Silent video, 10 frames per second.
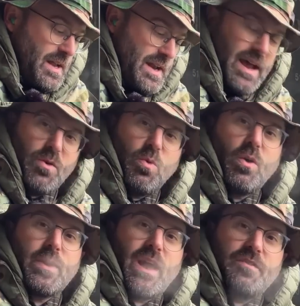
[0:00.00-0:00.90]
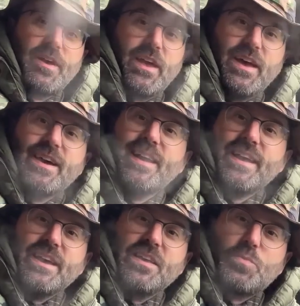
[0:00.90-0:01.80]
Now, what we have here
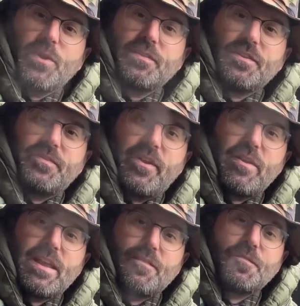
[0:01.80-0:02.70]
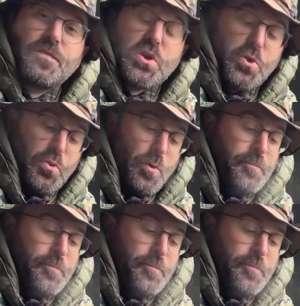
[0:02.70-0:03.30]
is one of the very few